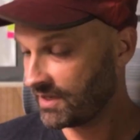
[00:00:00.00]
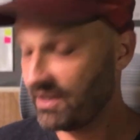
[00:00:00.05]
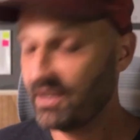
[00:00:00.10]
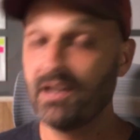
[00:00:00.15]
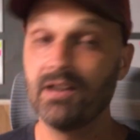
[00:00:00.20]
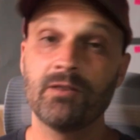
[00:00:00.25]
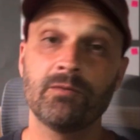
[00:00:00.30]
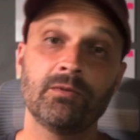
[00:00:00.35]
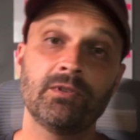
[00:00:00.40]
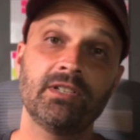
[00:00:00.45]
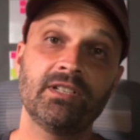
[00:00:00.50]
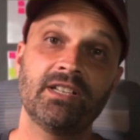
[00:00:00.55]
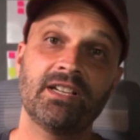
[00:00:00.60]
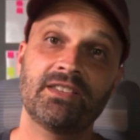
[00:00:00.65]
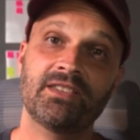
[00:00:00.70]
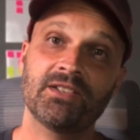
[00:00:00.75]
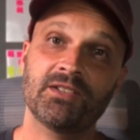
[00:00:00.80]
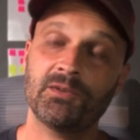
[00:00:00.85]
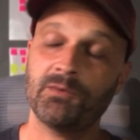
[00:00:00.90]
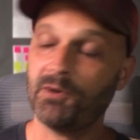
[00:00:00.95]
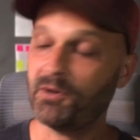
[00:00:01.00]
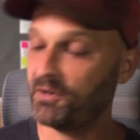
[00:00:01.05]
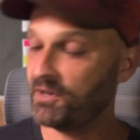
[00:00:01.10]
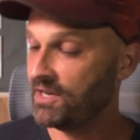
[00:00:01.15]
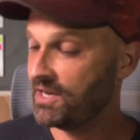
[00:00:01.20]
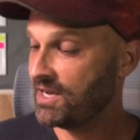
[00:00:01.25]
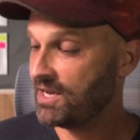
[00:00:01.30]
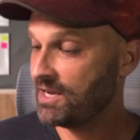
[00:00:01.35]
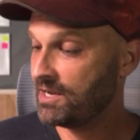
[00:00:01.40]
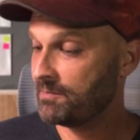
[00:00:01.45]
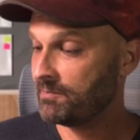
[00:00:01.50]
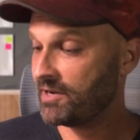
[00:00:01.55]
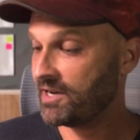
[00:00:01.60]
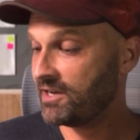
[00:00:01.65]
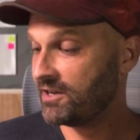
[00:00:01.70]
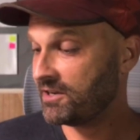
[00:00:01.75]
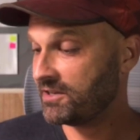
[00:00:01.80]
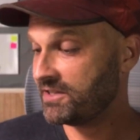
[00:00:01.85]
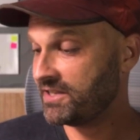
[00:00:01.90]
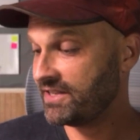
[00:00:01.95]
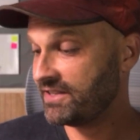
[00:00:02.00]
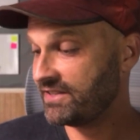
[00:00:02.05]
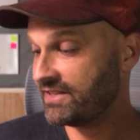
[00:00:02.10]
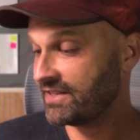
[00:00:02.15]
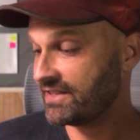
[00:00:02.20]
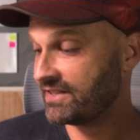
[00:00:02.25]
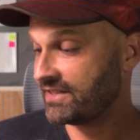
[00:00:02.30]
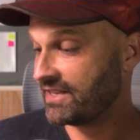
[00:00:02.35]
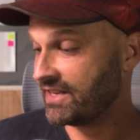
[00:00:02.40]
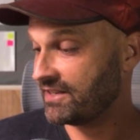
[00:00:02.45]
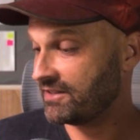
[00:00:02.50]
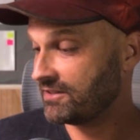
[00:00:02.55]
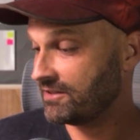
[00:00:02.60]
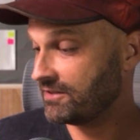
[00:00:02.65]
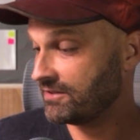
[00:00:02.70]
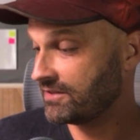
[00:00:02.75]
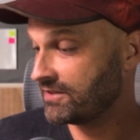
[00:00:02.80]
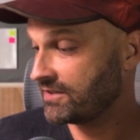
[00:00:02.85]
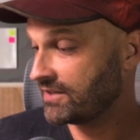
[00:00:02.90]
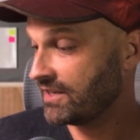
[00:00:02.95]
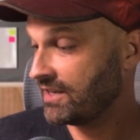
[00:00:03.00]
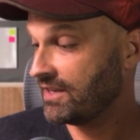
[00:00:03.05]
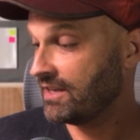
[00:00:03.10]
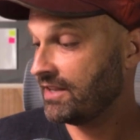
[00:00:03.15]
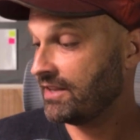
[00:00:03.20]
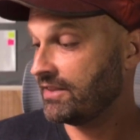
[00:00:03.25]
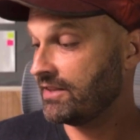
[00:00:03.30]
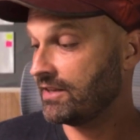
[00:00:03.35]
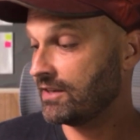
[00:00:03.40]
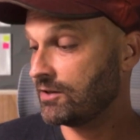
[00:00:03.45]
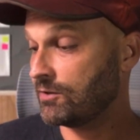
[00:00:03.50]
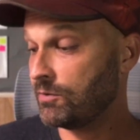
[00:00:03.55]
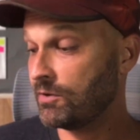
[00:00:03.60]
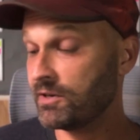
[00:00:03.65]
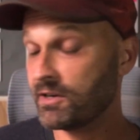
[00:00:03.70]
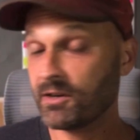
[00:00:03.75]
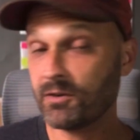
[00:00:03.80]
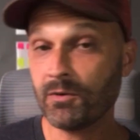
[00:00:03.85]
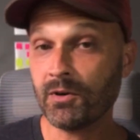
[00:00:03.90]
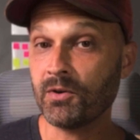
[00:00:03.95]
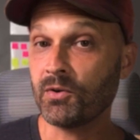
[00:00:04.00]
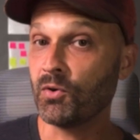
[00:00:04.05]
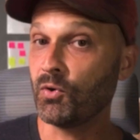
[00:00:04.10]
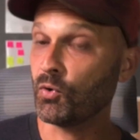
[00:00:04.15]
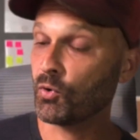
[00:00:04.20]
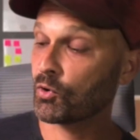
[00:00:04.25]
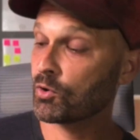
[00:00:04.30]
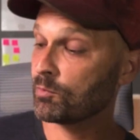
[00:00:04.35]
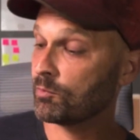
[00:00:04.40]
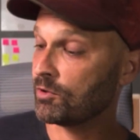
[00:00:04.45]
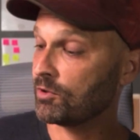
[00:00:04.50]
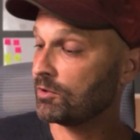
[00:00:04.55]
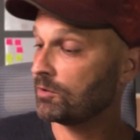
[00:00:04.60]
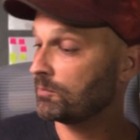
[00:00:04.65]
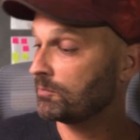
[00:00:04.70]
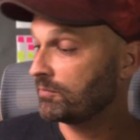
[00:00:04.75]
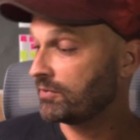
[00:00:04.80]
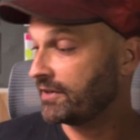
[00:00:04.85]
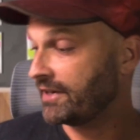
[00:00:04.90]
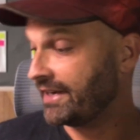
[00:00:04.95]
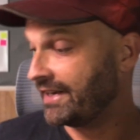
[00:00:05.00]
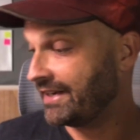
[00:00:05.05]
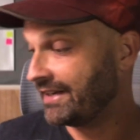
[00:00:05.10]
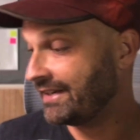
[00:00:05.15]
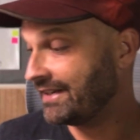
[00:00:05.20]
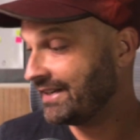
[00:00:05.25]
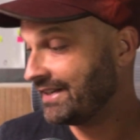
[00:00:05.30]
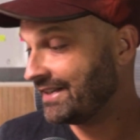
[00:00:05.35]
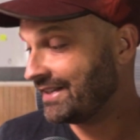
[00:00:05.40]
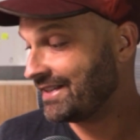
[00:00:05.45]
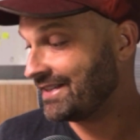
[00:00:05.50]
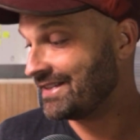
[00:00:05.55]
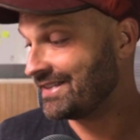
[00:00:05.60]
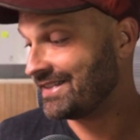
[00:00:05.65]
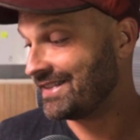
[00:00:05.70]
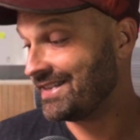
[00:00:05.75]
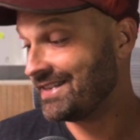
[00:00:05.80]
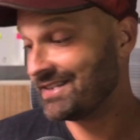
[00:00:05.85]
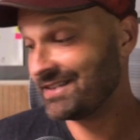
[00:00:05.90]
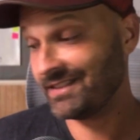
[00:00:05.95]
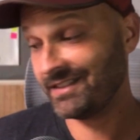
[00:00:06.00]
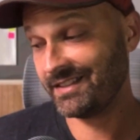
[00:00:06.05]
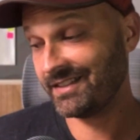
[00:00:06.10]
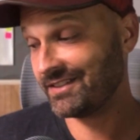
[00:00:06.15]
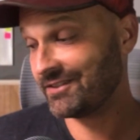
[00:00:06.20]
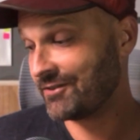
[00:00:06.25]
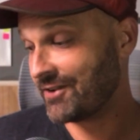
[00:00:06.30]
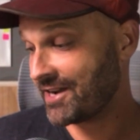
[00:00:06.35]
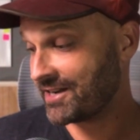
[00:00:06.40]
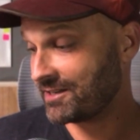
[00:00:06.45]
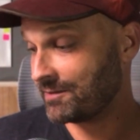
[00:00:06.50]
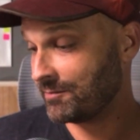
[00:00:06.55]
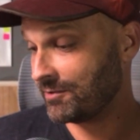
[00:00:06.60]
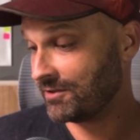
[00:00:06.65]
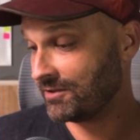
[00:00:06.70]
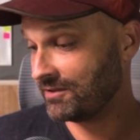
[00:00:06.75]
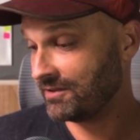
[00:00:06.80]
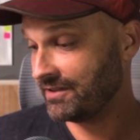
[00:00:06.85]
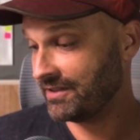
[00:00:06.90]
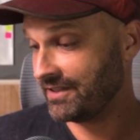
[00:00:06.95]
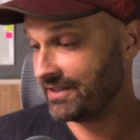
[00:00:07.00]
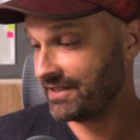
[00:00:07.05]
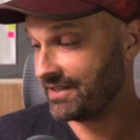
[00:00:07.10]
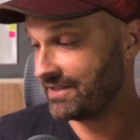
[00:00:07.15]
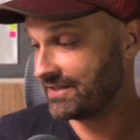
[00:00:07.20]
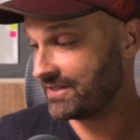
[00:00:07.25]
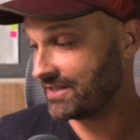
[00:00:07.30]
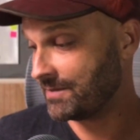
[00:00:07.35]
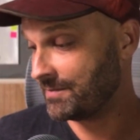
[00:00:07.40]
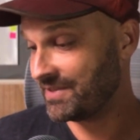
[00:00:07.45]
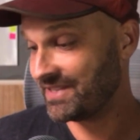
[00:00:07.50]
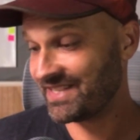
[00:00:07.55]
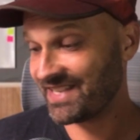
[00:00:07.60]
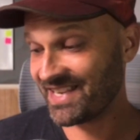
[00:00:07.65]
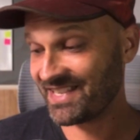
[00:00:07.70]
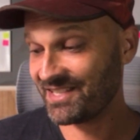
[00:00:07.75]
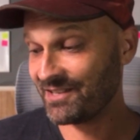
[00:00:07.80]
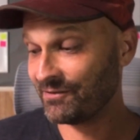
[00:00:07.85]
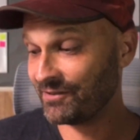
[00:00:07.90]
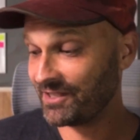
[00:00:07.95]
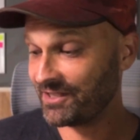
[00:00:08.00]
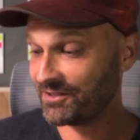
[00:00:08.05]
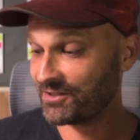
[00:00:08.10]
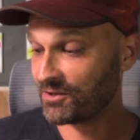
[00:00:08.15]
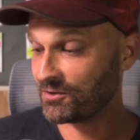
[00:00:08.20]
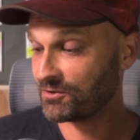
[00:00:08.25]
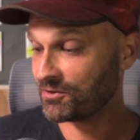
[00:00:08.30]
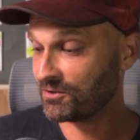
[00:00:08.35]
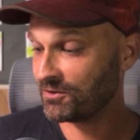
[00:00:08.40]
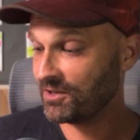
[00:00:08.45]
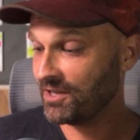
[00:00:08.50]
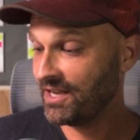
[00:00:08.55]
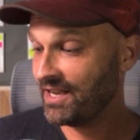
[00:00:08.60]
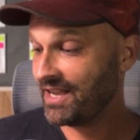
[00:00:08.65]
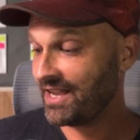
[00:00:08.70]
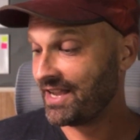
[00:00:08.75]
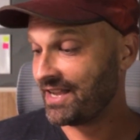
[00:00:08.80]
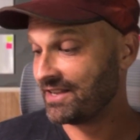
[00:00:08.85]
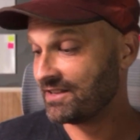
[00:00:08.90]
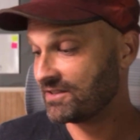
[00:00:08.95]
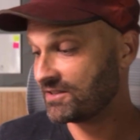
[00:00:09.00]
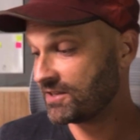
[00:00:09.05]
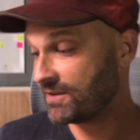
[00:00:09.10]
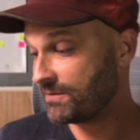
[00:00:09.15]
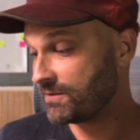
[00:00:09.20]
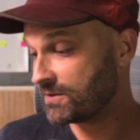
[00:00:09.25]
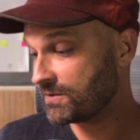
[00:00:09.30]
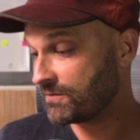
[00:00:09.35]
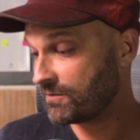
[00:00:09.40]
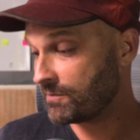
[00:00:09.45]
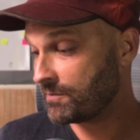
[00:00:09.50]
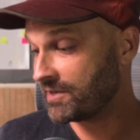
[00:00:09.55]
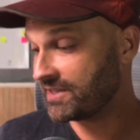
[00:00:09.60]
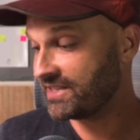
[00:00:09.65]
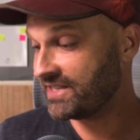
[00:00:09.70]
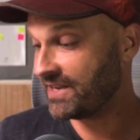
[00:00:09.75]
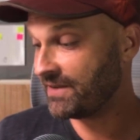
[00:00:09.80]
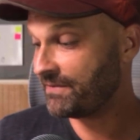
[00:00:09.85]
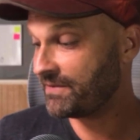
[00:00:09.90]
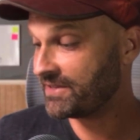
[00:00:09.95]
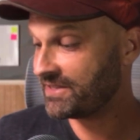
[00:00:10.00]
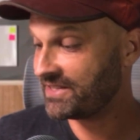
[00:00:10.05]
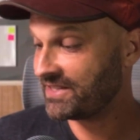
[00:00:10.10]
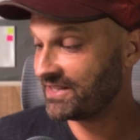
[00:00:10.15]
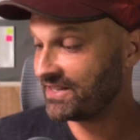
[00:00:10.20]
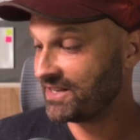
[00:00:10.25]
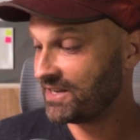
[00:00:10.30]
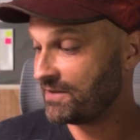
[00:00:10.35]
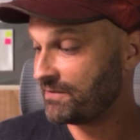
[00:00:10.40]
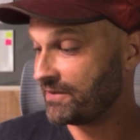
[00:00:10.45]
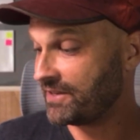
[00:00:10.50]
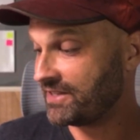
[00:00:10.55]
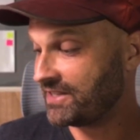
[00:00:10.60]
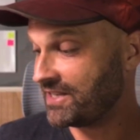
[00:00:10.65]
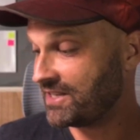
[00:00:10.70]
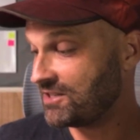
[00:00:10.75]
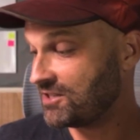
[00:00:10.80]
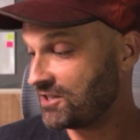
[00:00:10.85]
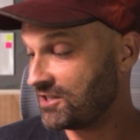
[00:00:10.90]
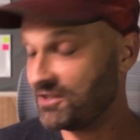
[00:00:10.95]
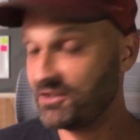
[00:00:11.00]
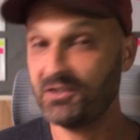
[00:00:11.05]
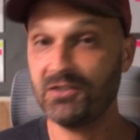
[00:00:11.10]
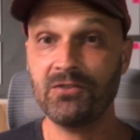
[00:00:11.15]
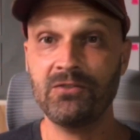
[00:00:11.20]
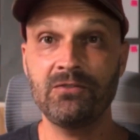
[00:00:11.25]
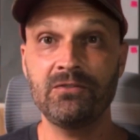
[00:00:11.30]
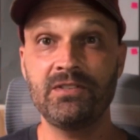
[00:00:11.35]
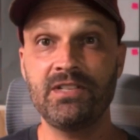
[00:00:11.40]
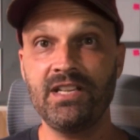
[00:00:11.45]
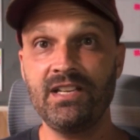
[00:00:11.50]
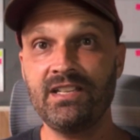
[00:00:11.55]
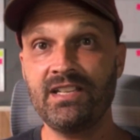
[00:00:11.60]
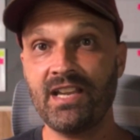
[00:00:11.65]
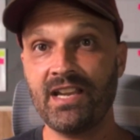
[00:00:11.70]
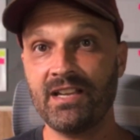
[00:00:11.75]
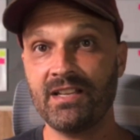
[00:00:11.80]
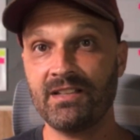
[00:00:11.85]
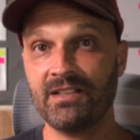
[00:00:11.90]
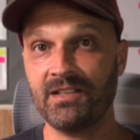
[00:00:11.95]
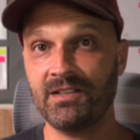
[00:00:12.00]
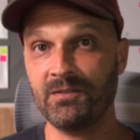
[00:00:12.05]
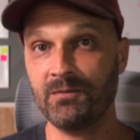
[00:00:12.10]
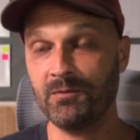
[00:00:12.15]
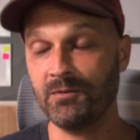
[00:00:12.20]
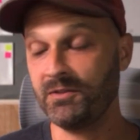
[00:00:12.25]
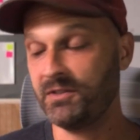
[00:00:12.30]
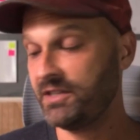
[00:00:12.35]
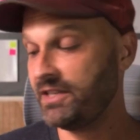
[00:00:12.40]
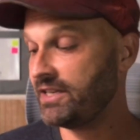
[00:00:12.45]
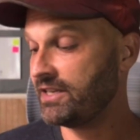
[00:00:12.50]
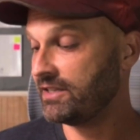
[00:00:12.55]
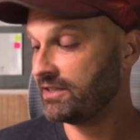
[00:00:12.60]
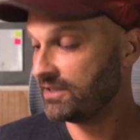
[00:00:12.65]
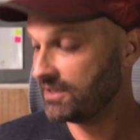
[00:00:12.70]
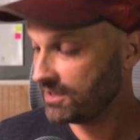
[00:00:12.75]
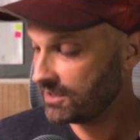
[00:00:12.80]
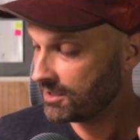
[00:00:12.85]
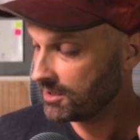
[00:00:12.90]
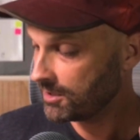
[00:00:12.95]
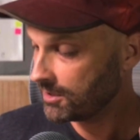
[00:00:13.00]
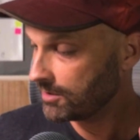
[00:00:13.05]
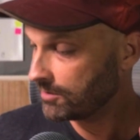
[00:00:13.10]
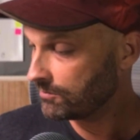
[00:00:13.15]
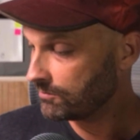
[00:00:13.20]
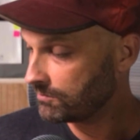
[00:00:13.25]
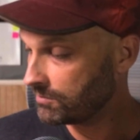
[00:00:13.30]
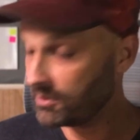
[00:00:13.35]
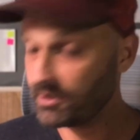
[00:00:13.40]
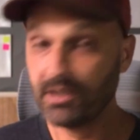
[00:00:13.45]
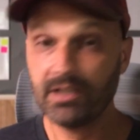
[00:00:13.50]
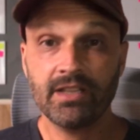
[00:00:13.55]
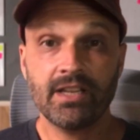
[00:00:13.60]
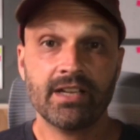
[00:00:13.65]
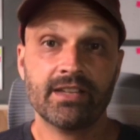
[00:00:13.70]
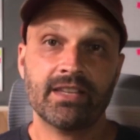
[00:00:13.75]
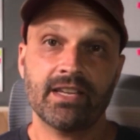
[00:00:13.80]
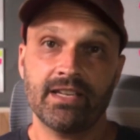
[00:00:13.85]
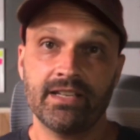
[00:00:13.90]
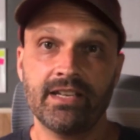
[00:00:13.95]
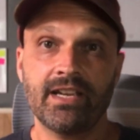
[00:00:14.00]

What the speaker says: Really like this quote. By autistic standards, the quote-unquote normal brain is easily distractible, is obsessively social, and suffers from a deficit of attention to detail and routine. Really like that.